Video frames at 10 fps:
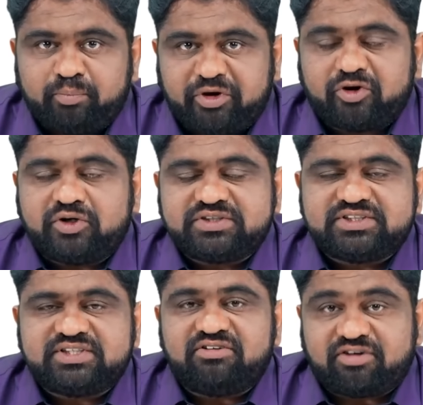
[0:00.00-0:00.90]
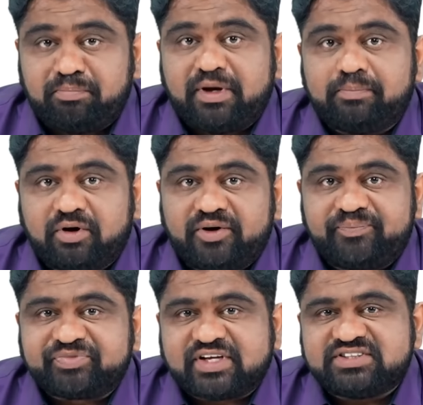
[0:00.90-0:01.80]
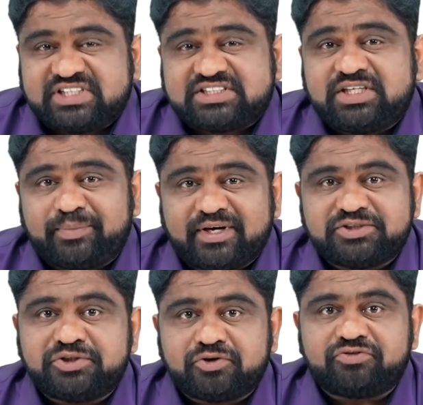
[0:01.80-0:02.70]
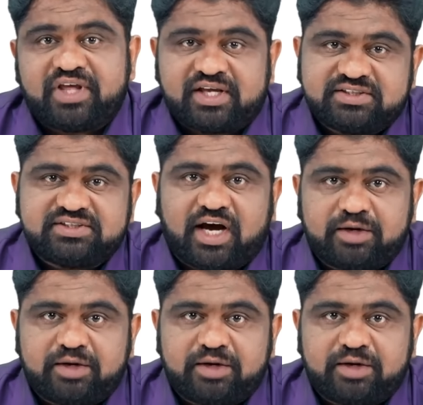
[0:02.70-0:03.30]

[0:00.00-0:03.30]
Because remember, 60% of cases